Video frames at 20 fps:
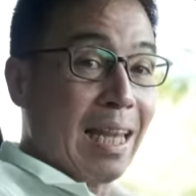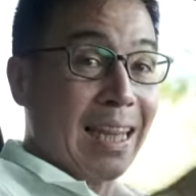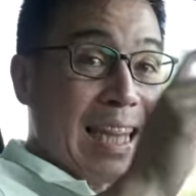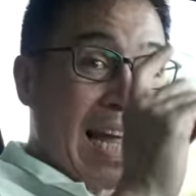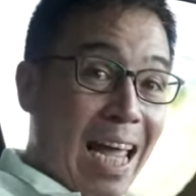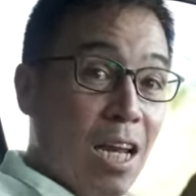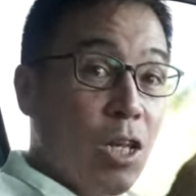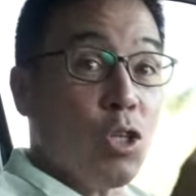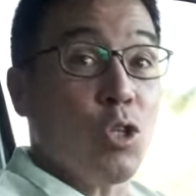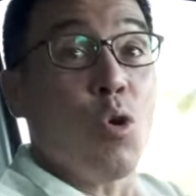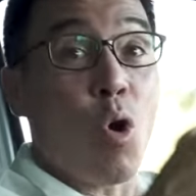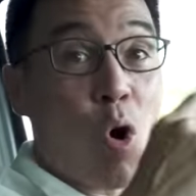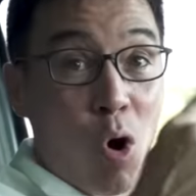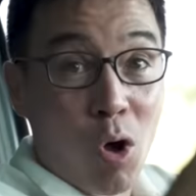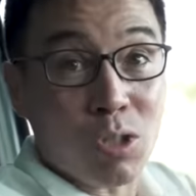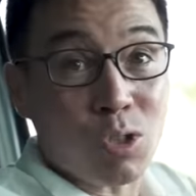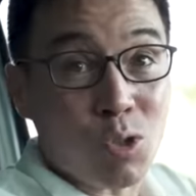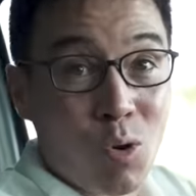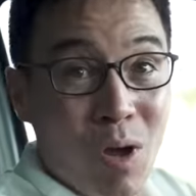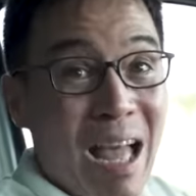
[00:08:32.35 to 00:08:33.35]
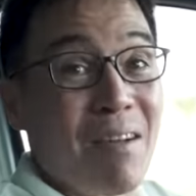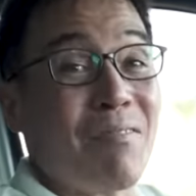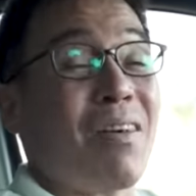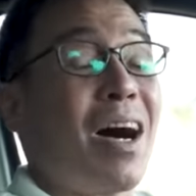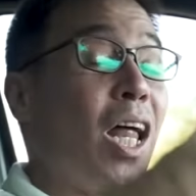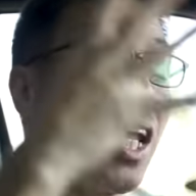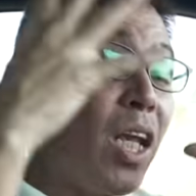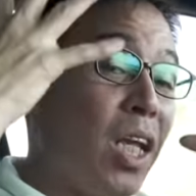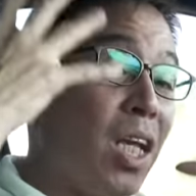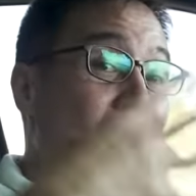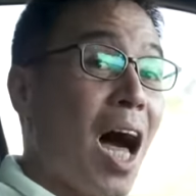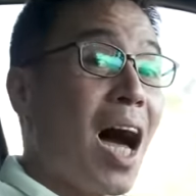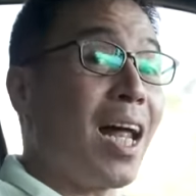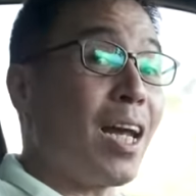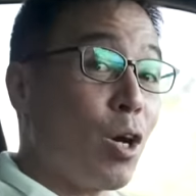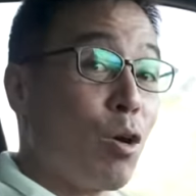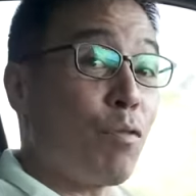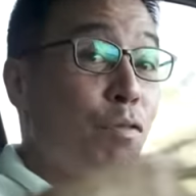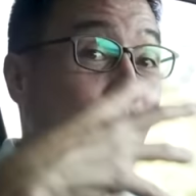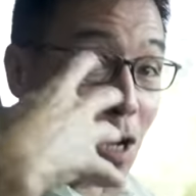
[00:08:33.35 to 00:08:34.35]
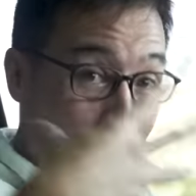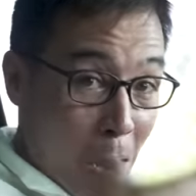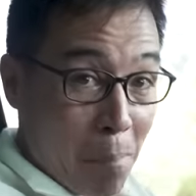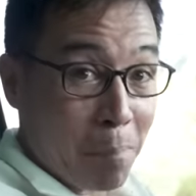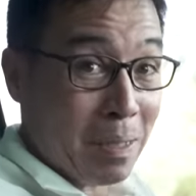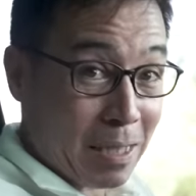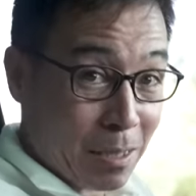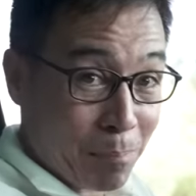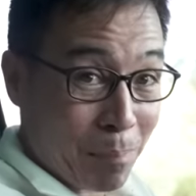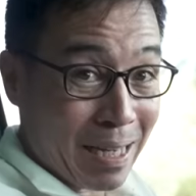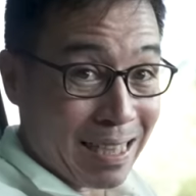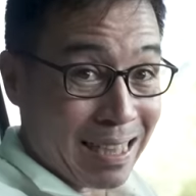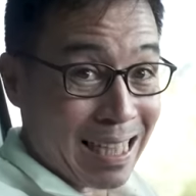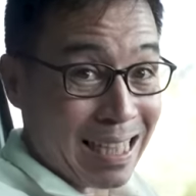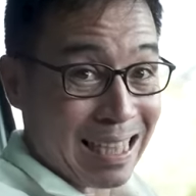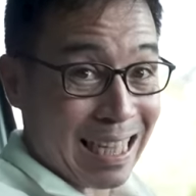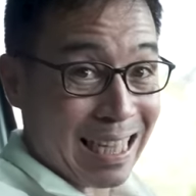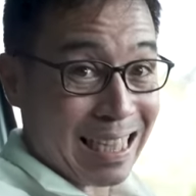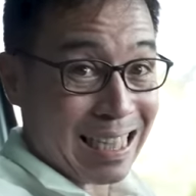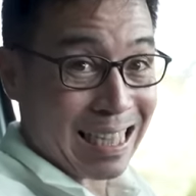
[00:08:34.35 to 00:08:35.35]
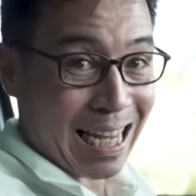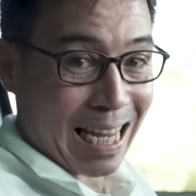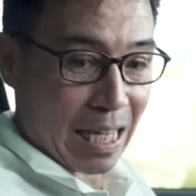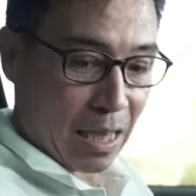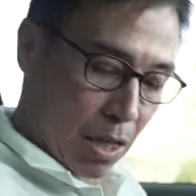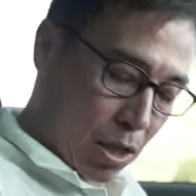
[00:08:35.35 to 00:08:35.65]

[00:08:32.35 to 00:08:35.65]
Then you also have a lot of cubby spaces inside